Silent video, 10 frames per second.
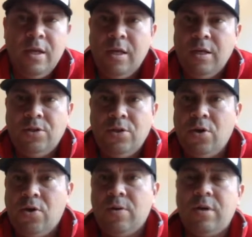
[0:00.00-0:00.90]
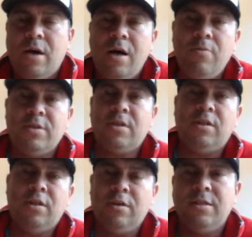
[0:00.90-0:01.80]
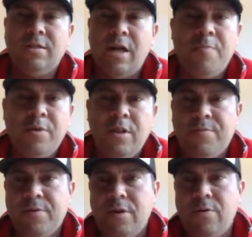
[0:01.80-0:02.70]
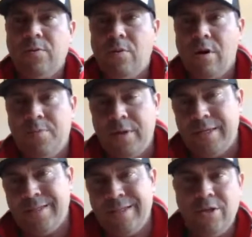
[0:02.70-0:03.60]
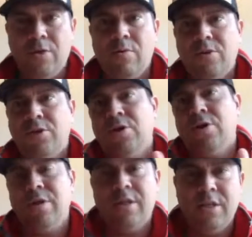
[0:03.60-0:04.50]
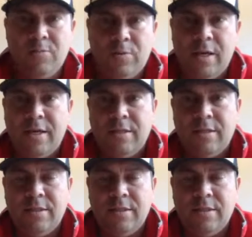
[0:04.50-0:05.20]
So God was clearly stopping them from going to one place and said, No, I want you to go to this place.